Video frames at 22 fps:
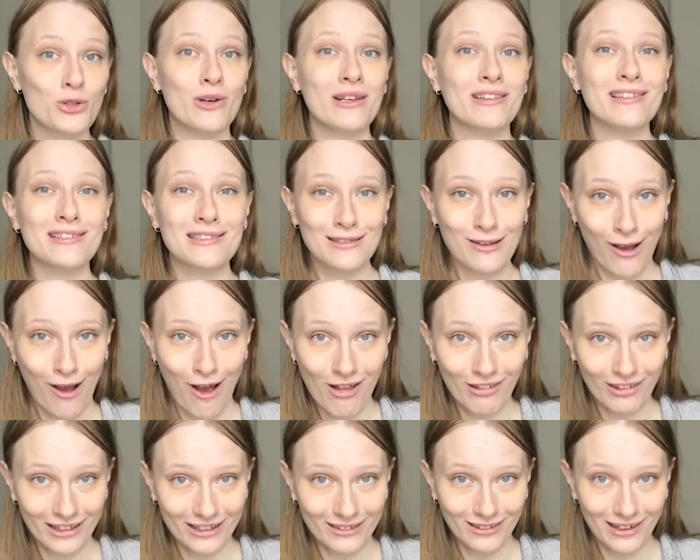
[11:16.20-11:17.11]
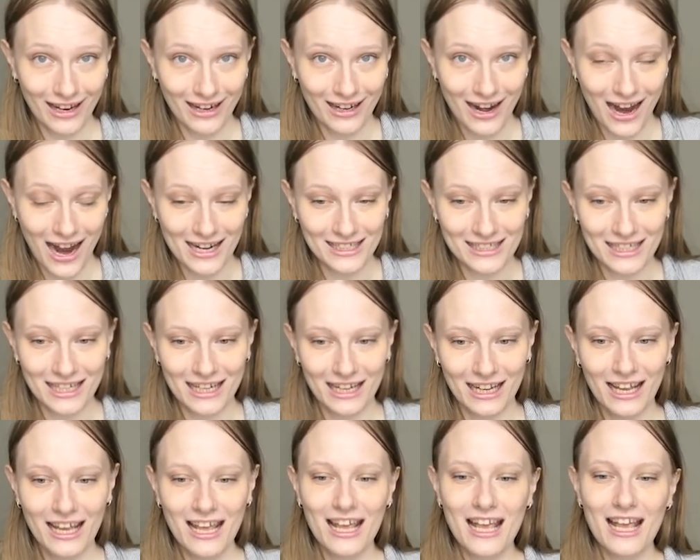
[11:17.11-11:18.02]
this gauntlet like I did.
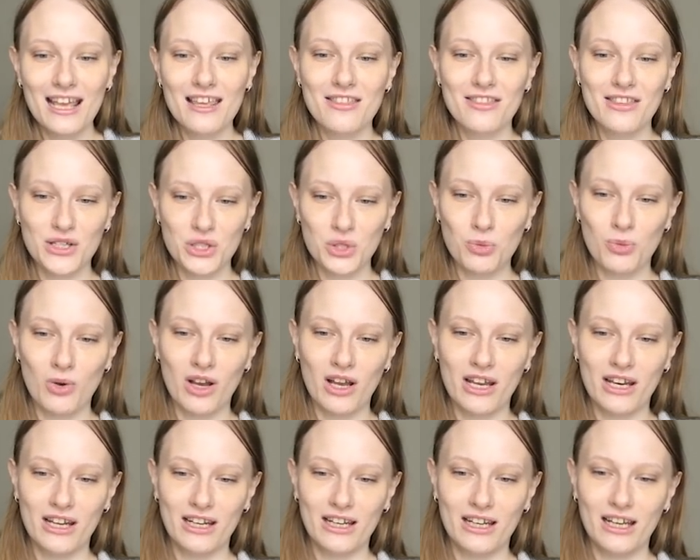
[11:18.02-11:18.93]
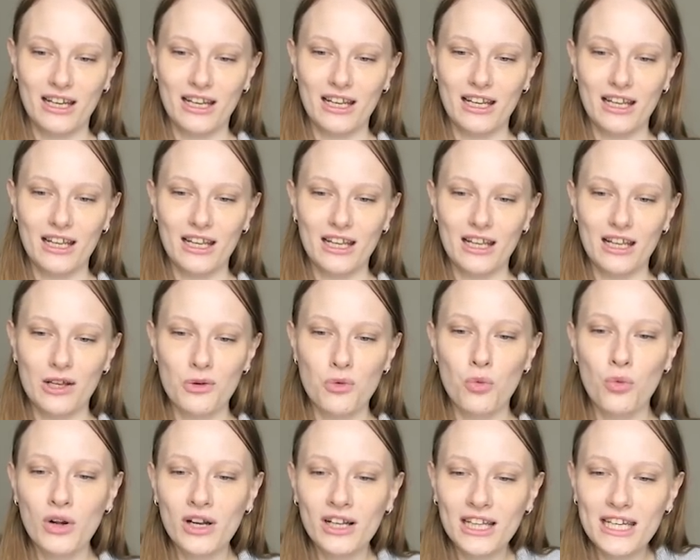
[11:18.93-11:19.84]
This one
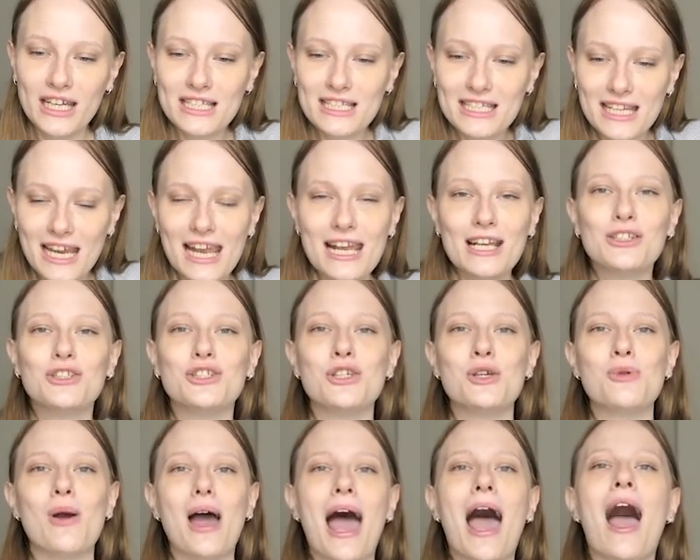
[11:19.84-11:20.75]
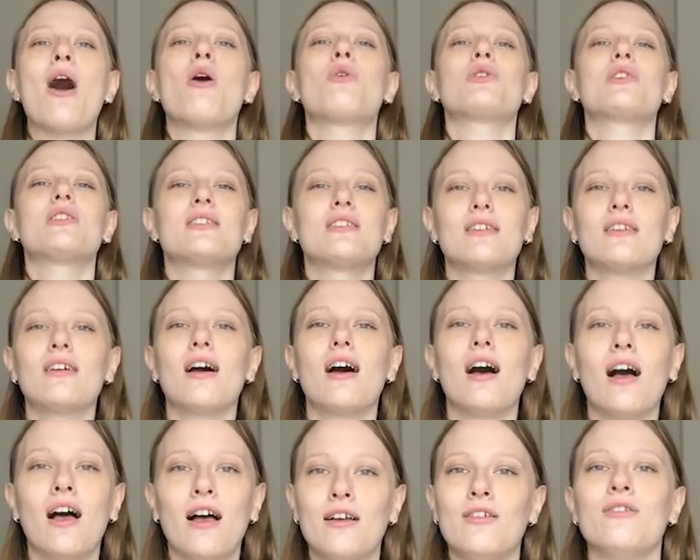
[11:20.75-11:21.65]
really takes you out
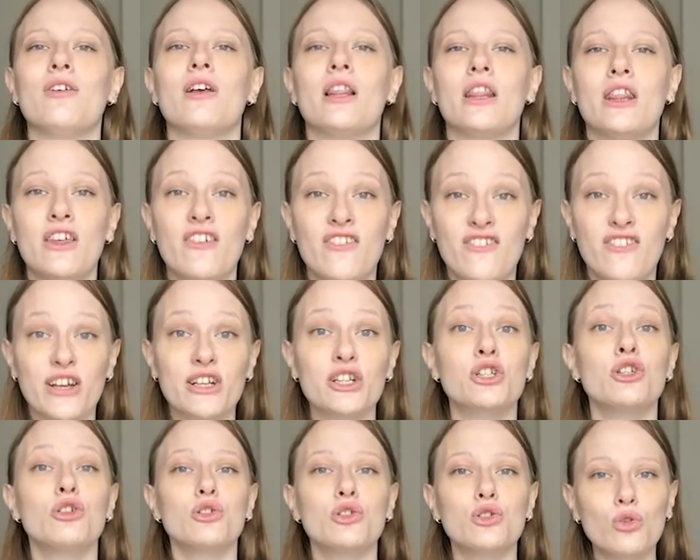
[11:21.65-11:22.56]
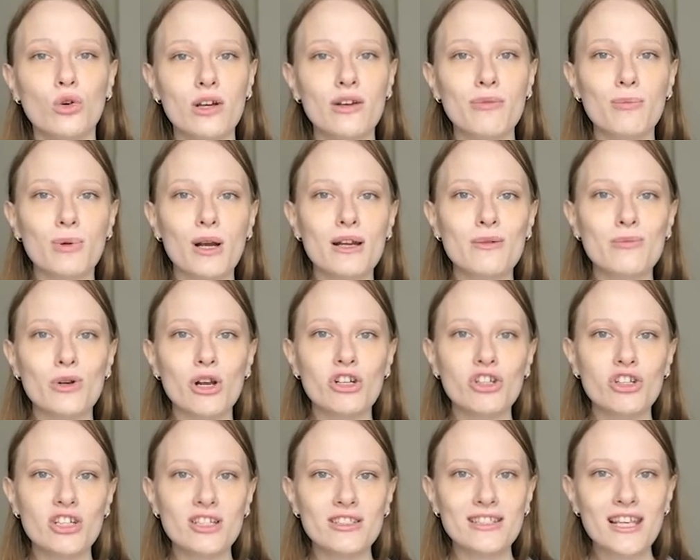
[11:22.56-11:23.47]
of the fictional story of Pride and
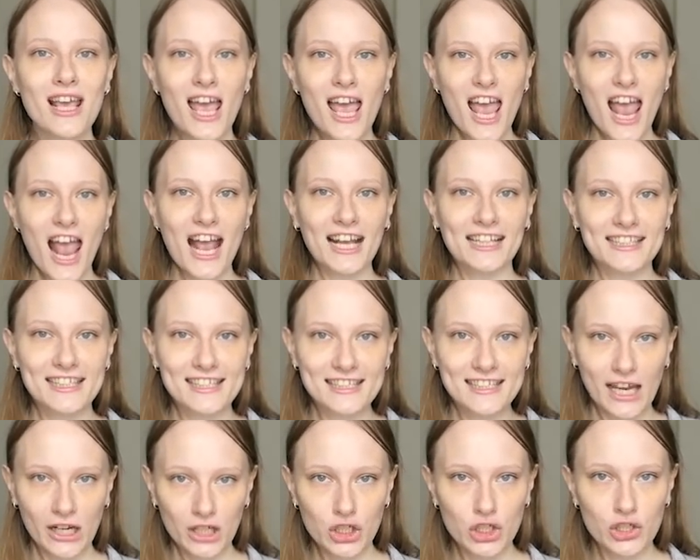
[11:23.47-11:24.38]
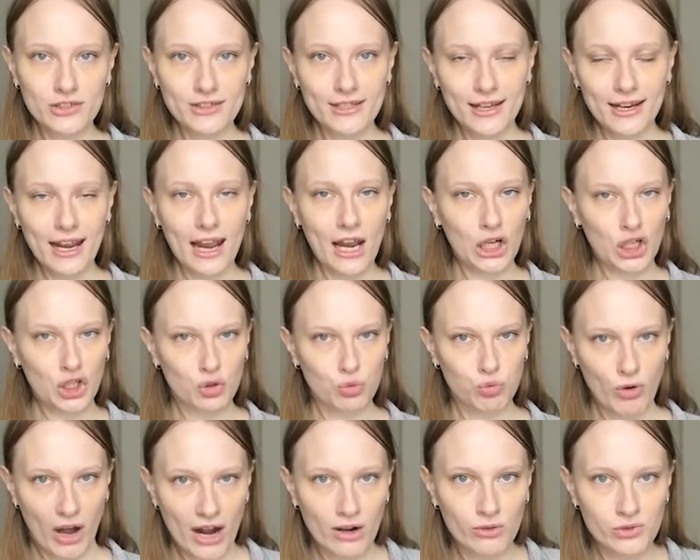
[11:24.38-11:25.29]
Prejudice and centers it and
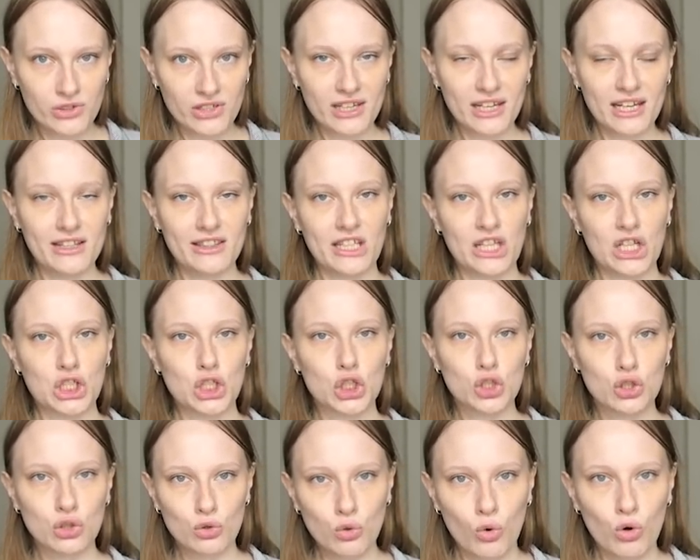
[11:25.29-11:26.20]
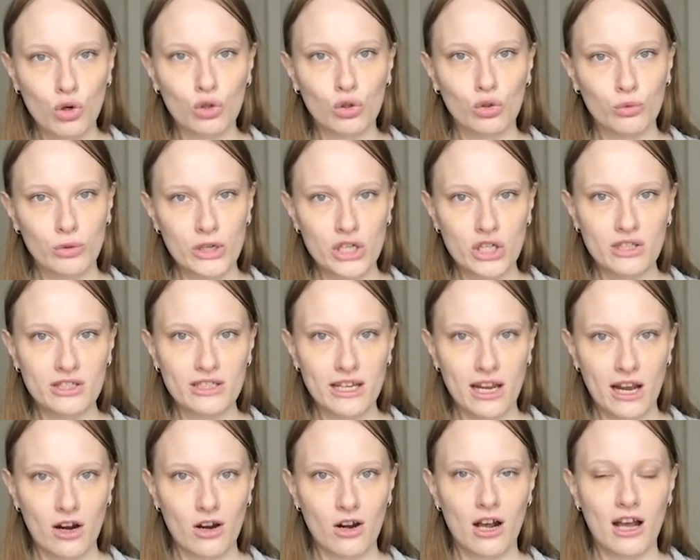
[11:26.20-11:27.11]
grounds it in the historical
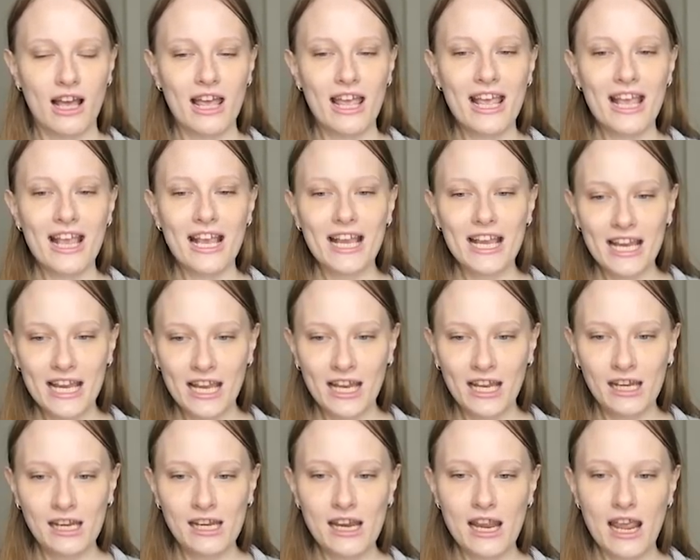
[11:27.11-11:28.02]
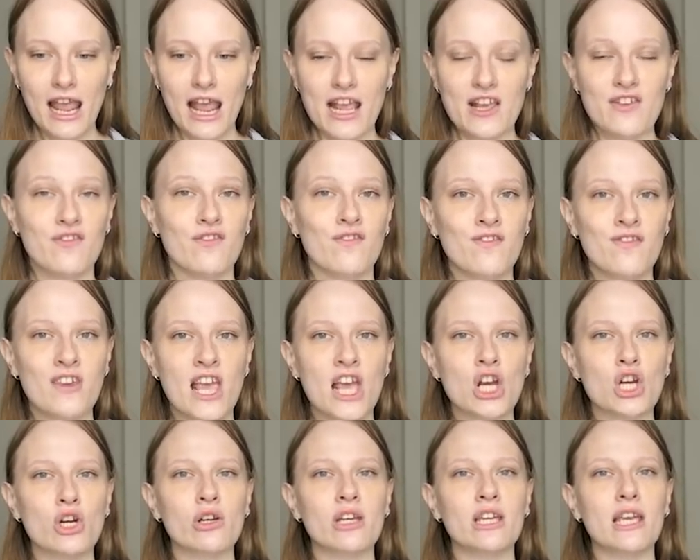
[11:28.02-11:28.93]
Regency era in a
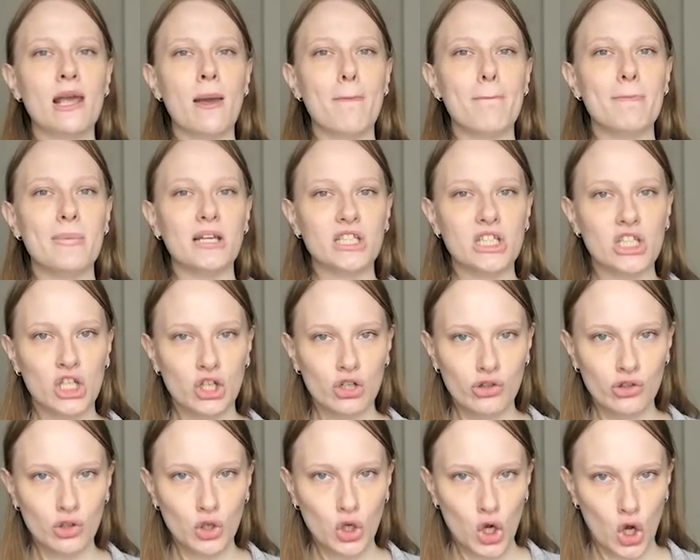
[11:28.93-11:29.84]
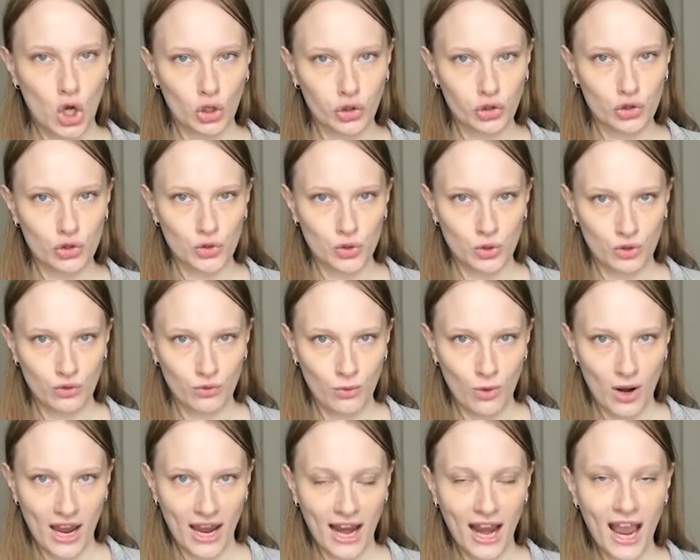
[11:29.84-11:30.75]
very material culture sort of
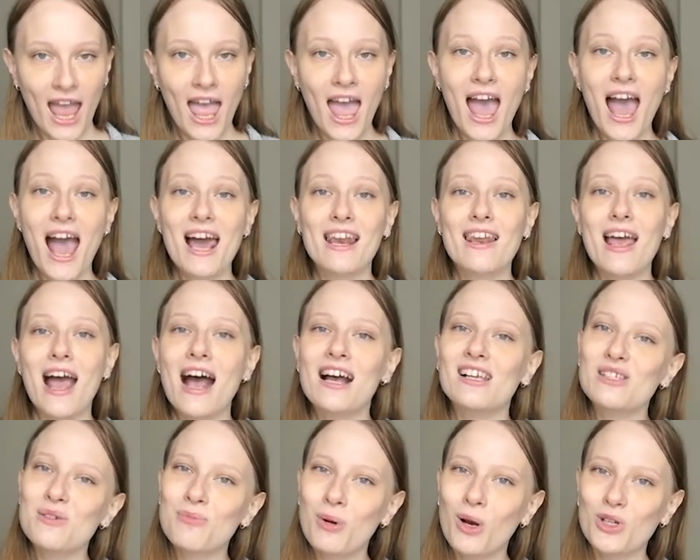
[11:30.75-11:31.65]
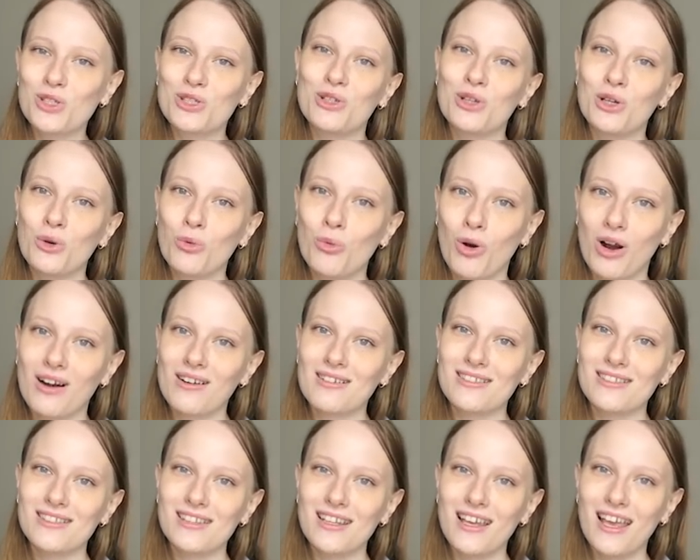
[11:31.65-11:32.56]
way. And as a person who
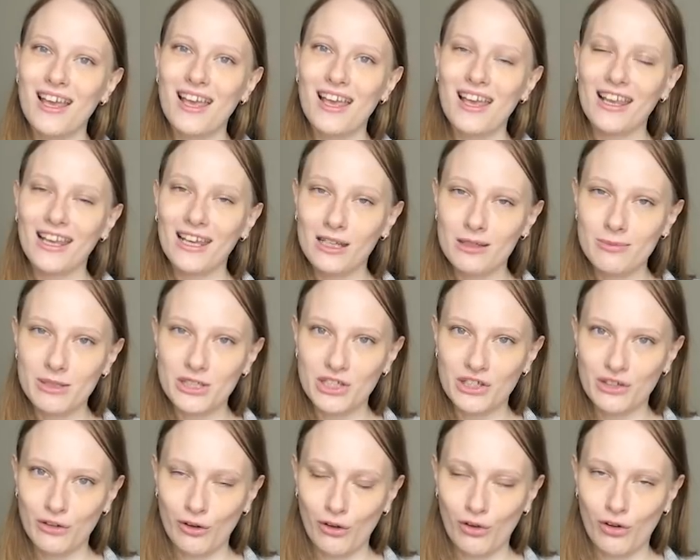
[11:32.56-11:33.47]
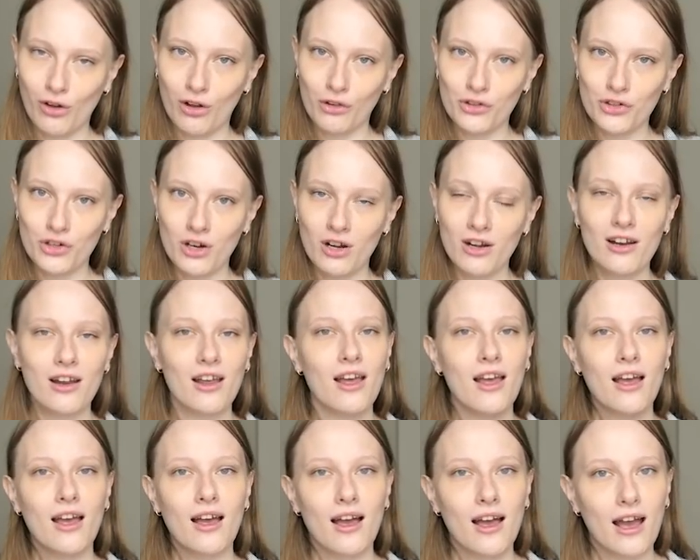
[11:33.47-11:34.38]
works in material culture,
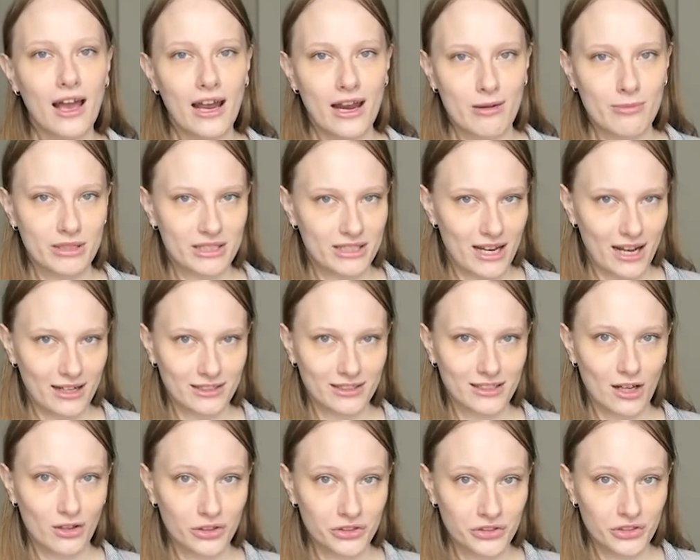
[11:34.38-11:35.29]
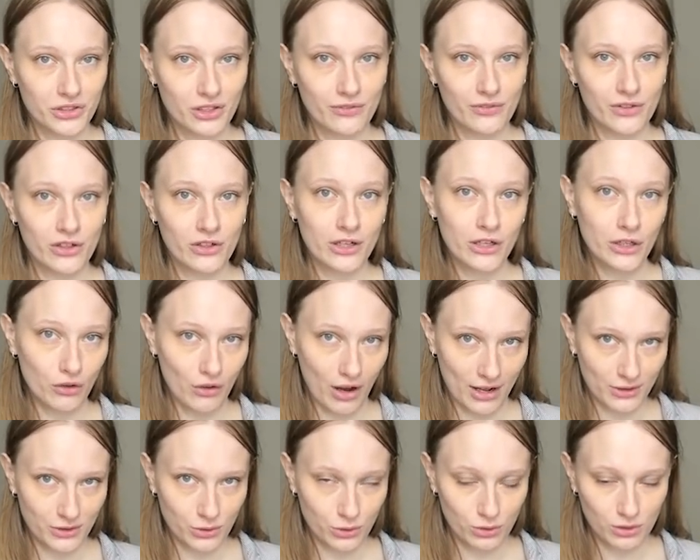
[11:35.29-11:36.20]
I am a textile conservator in
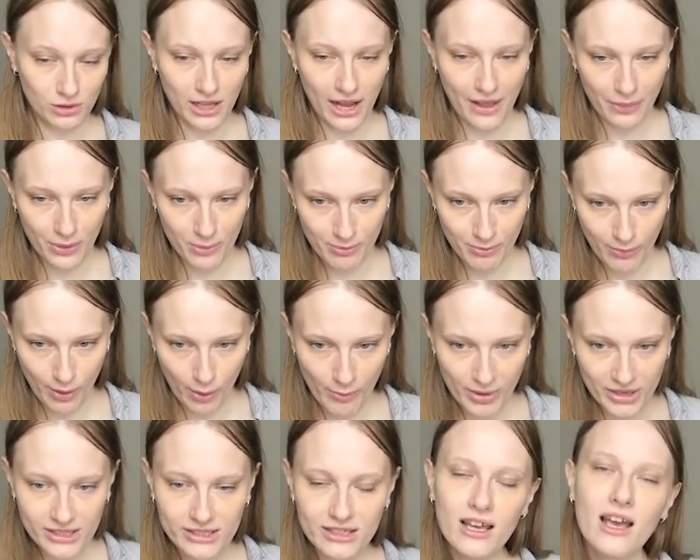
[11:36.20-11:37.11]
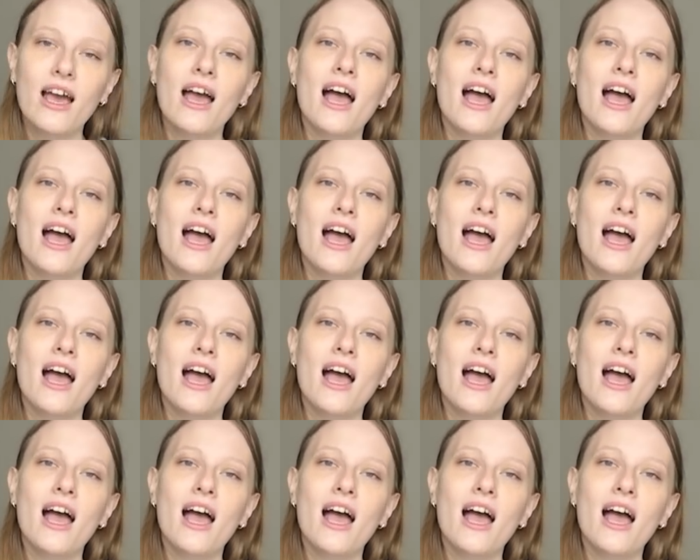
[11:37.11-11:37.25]
grad school at the moment.